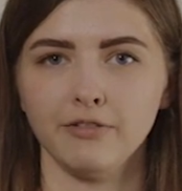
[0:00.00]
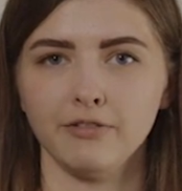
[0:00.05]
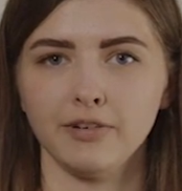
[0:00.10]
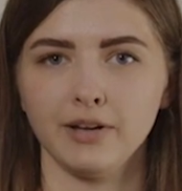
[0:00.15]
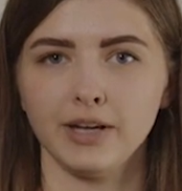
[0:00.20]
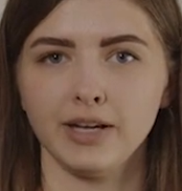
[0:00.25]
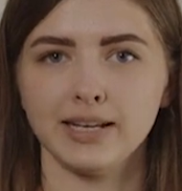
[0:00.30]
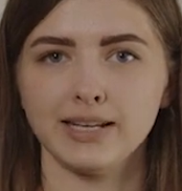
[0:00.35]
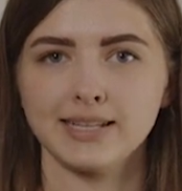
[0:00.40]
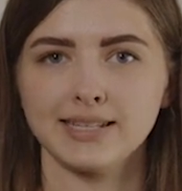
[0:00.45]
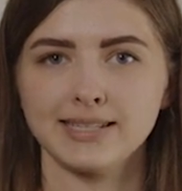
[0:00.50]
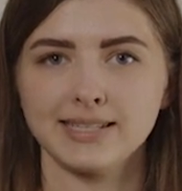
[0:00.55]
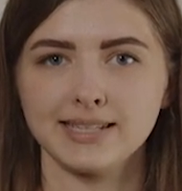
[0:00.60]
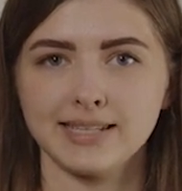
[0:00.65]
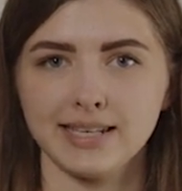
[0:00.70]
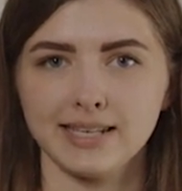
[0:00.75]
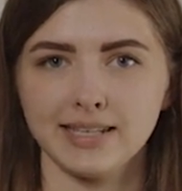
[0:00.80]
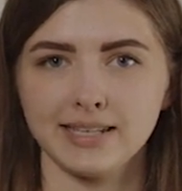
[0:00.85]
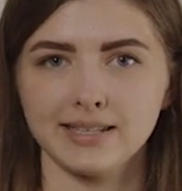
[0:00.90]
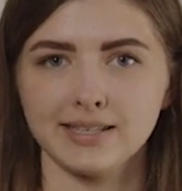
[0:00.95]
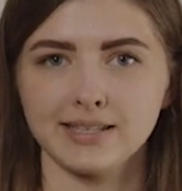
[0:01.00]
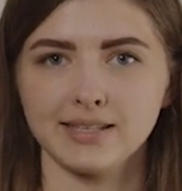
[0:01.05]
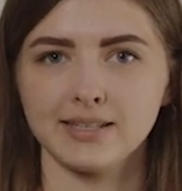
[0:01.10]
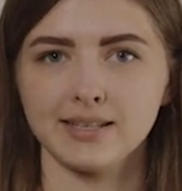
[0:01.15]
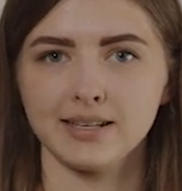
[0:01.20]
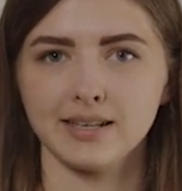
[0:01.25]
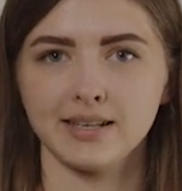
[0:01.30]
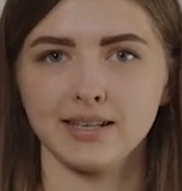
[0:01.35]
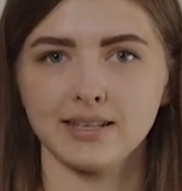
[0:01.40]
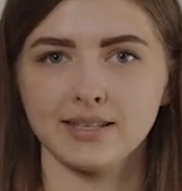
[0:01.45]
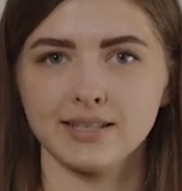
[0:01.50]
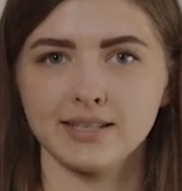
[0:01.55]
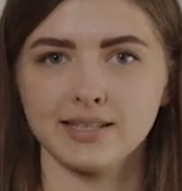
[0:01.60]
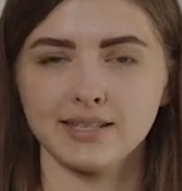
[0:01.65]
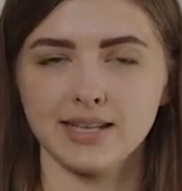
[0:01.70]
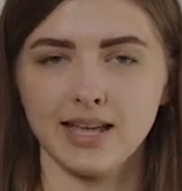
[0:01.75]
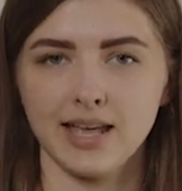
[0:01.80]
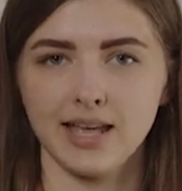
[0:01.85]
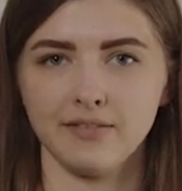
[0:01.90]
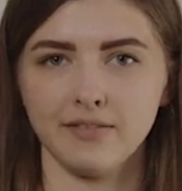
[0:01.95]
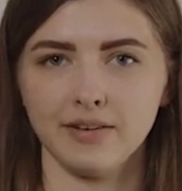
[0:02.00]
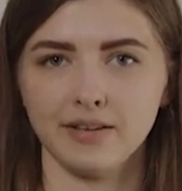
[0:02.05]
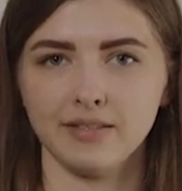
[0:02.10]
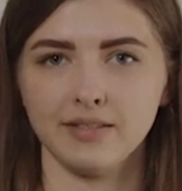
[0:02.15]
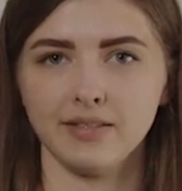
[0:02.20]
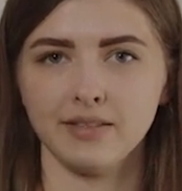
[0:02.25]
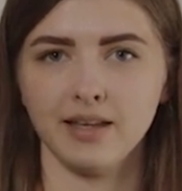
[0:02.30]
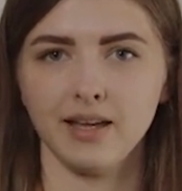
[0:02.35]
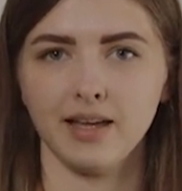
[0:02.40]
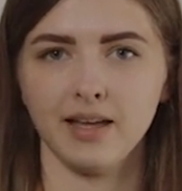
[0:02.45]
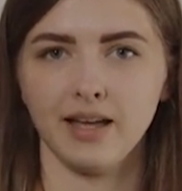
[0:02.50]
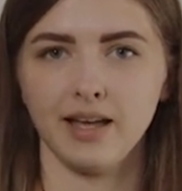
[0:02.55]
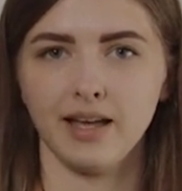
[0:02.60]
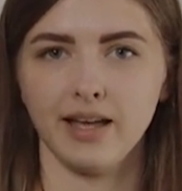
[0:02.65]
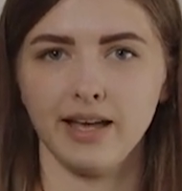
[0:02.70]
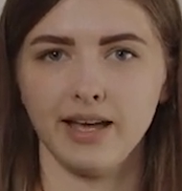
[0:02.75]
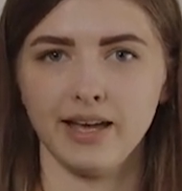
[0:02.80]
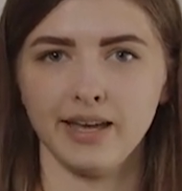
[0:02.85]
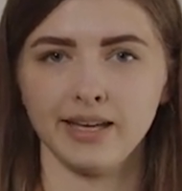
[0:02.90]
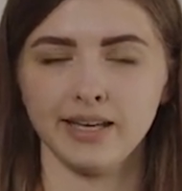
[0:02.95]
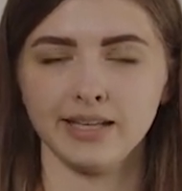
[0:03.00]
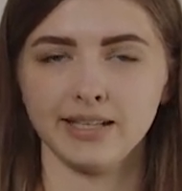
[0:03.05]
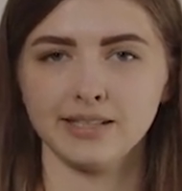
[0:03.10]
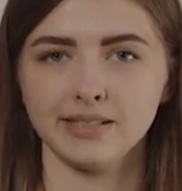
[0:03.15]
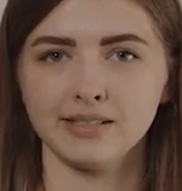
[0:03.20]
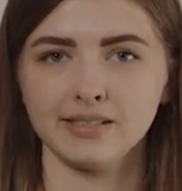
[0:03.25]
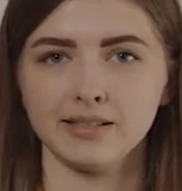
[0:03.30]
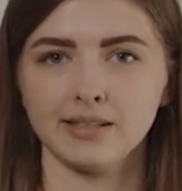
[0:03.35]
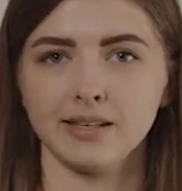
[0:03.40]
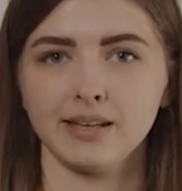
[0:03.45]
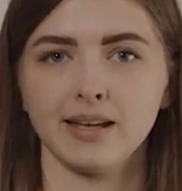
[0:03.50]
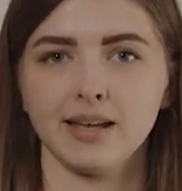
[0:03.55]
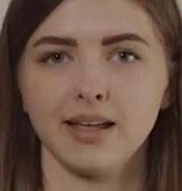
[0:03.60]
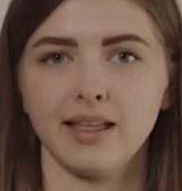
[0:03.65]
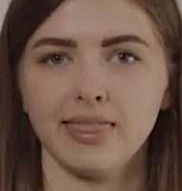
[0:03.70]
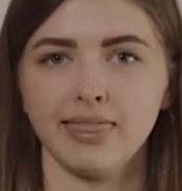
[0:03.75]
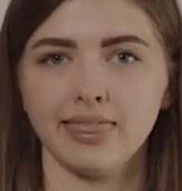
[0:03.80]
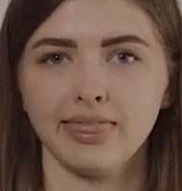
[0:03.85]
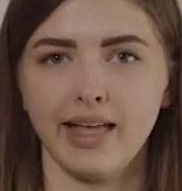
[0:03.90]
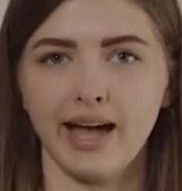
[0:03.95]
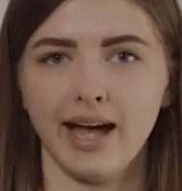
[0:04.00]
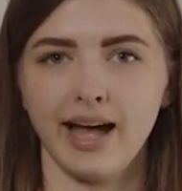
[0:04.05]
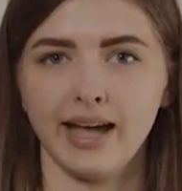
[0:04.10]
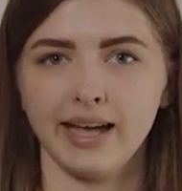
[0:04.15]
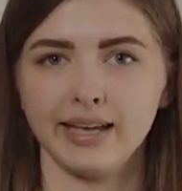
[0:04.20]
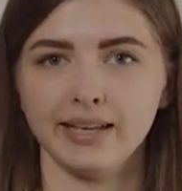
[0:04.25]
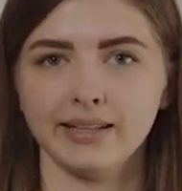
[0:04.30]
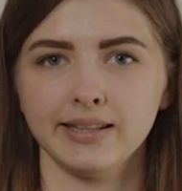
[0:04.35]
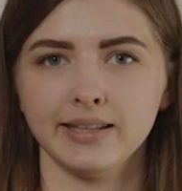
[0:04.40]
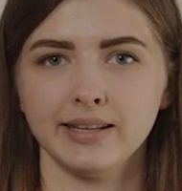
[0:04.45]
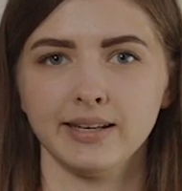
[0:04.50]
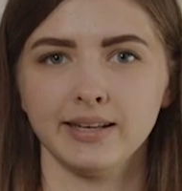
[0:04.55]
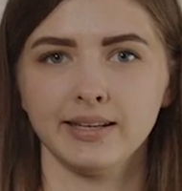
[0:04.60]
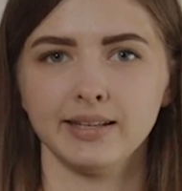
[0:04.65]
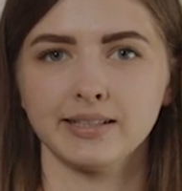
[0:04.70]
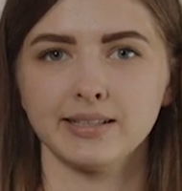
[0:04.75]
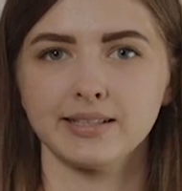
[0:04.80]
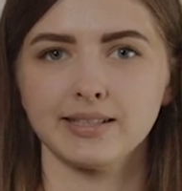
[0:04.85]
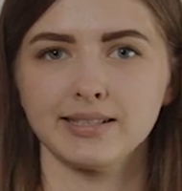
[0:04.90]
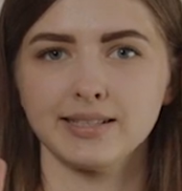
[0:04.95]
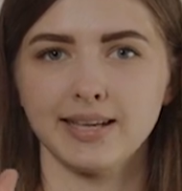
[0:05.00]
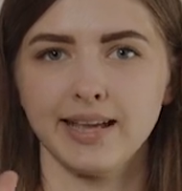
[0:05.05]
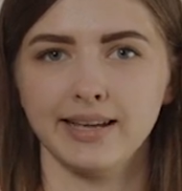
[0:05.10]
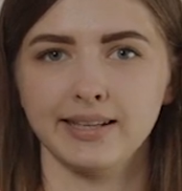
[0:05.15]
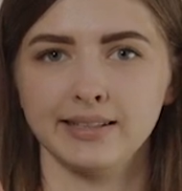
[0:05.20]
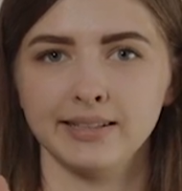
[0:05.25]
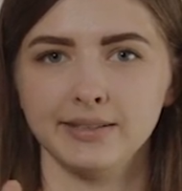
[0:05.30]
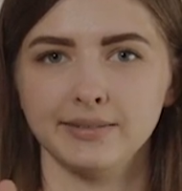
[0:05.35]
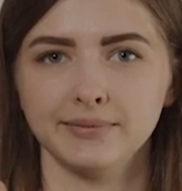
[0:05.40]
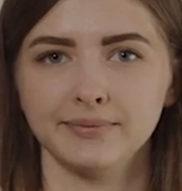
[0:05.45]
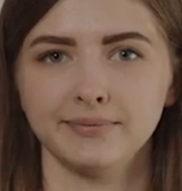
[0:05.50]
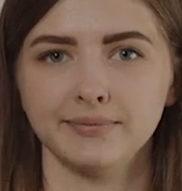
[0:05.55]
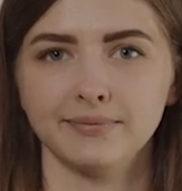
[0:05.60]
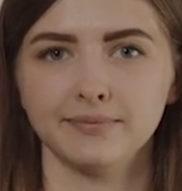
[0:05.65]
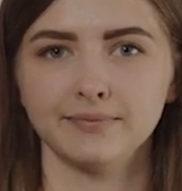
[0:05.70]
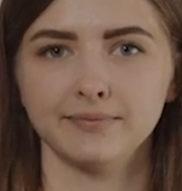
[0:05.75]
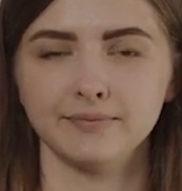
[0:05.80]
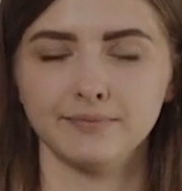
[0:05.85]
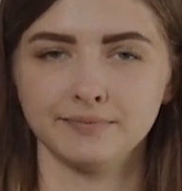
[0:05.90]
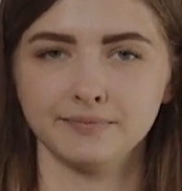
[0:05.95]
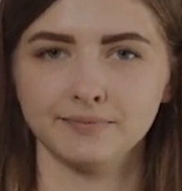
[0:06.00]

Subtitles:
students who had been hired could not hear you speak and they could not talk to you back.